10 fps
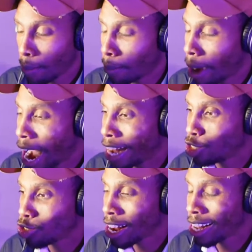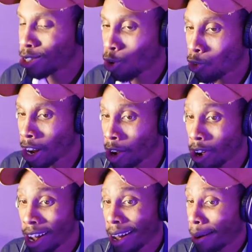Montrezl
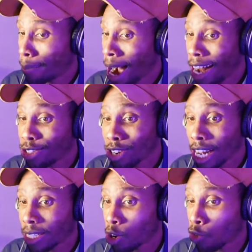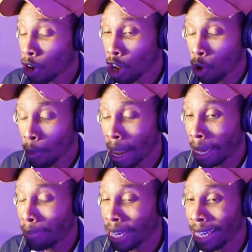Harrell
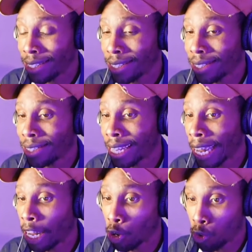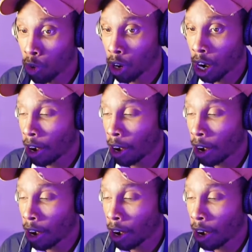may be the steal